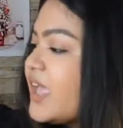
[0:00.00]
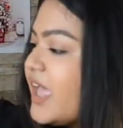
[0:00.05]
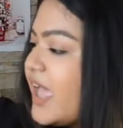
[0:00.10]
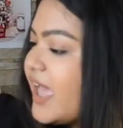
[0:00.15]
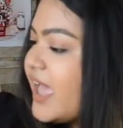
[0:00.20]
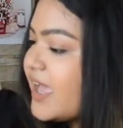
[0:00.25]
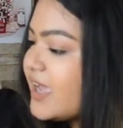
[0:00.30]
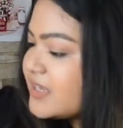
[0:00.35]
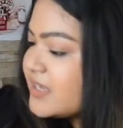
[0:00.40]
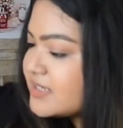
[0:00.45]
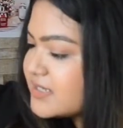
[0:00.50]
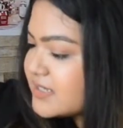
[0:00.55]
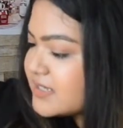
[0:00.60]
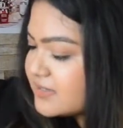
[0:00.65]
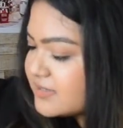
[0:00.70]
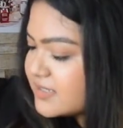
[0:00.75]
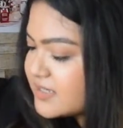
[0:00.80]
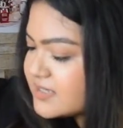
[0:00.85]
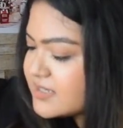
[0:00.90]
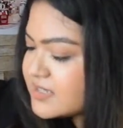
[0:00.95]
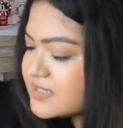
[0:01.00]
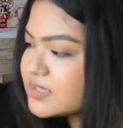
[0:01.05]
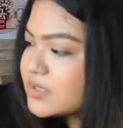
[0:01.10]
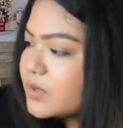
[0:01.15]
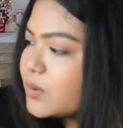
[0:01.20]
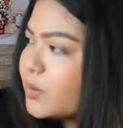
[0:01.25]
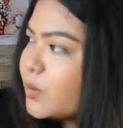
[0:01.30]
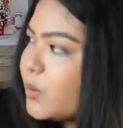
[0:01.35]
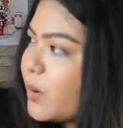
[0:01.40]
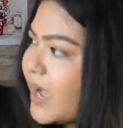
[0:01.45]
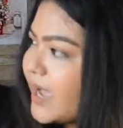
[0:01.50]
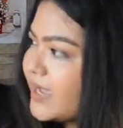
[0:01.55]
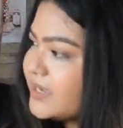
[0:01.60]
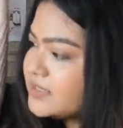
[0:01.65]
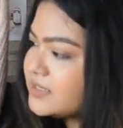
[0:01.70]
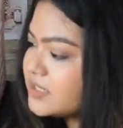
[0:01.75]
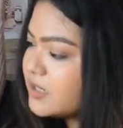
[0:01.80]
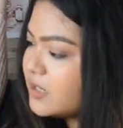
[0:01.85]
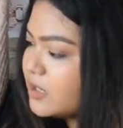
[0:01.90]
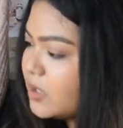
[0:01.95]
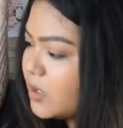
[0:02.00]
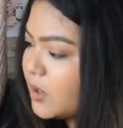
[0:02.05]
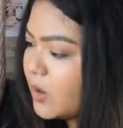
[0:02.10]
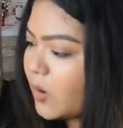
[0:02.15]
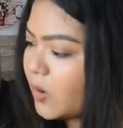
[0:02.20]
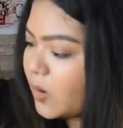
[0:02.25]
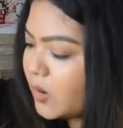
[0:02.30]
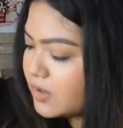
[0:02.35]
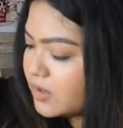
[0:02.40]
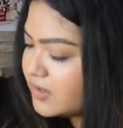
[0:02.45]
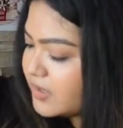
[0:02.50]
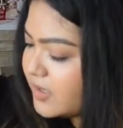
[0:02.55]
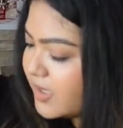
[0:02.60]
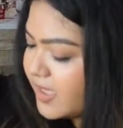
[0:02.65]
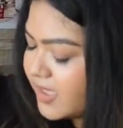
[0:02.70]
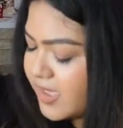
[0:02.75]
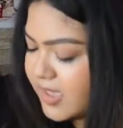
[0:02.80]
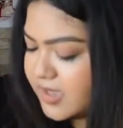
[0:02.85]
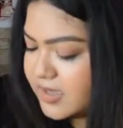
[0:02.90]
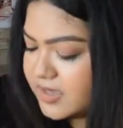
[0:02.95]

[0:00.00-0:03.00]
and uh, this is quite long and